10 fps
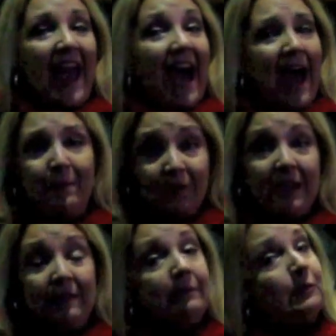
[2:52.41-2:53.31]
I
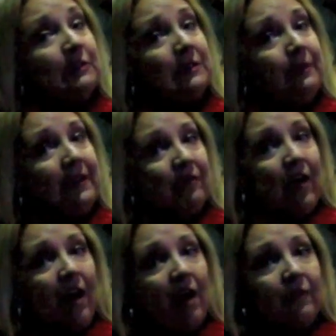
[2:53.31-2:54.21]
believe I'm supposed to be
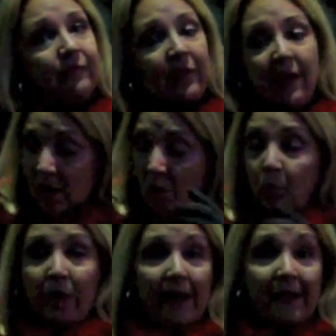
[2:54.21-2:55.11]
involved.
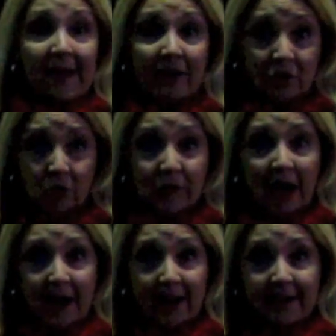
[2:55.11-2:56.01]
We need you
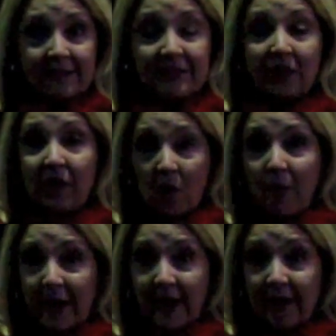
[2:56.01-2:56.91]
guys to go
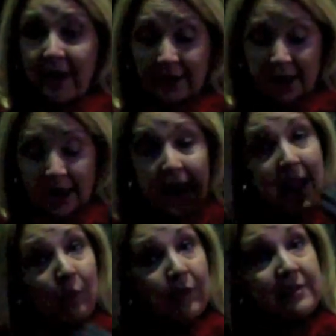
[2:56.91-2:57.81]
ahead
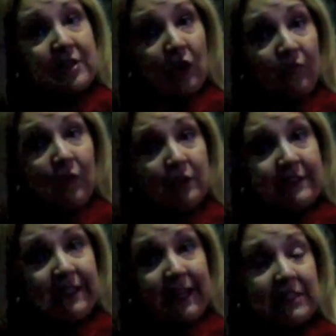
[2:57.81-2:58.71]
and reserve your
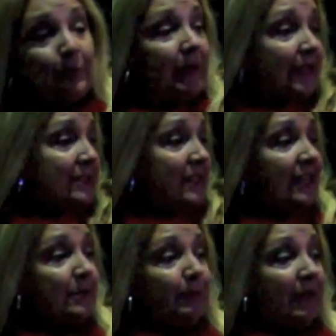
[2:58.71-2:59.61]
seats, because
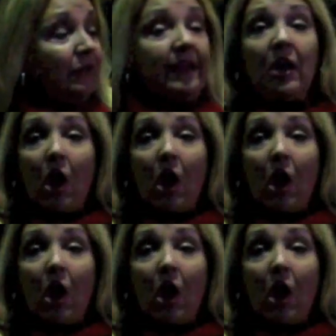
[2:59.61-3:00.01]
this building